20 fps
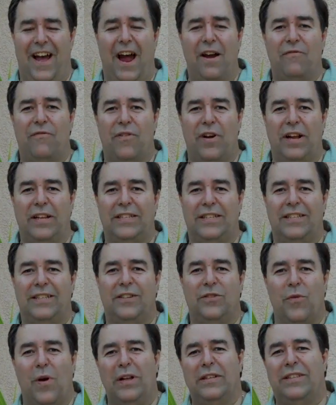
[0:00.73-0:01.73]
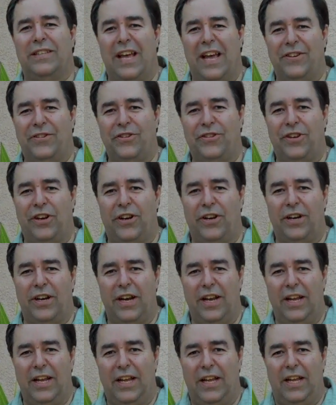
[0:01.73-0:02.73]
Hi friends, this is Juan Sanchez here.
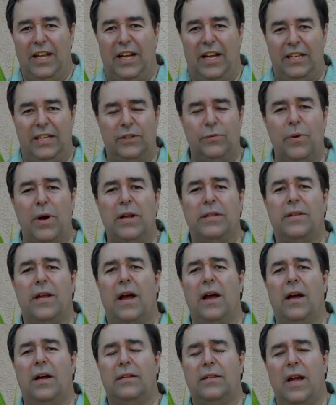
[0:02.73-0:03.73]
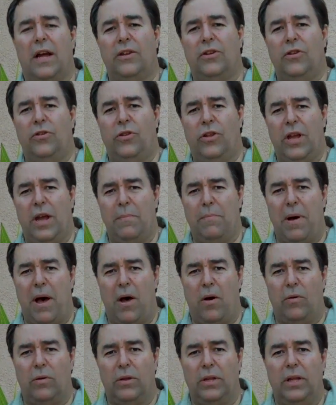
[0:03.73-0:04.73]
I just want to talk to you today
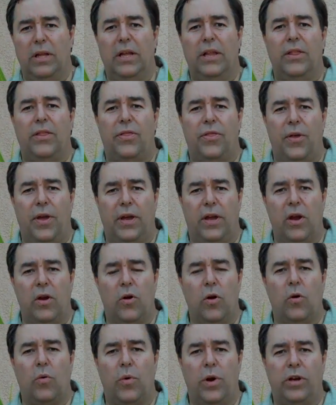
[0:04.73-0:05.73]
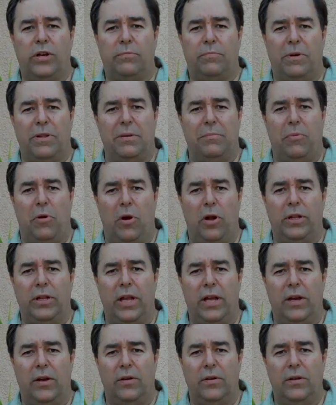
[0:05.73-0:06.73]
about Think and Grow Rich by Napoleon
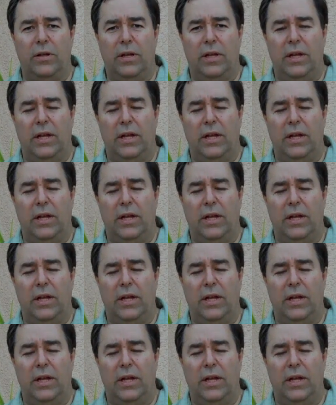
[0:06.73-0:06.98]
Hill.